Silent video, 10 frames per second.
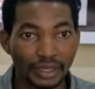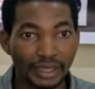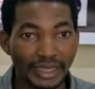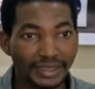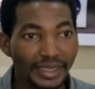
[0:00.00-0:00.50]

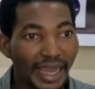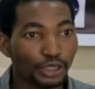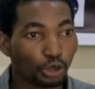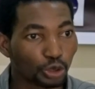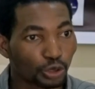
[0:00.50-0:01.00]
Nigerian
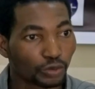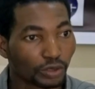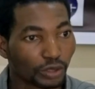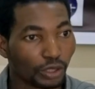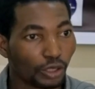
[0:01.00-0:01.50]
youth
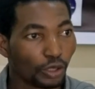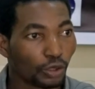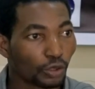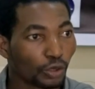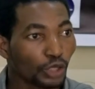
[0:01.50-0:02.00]

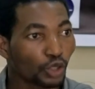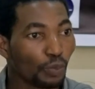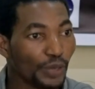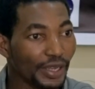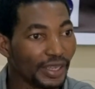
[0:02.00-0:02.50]
not to
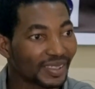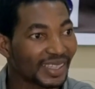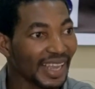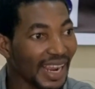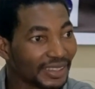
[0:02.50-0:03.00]
be
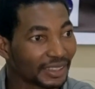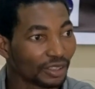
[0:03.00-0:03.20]
scared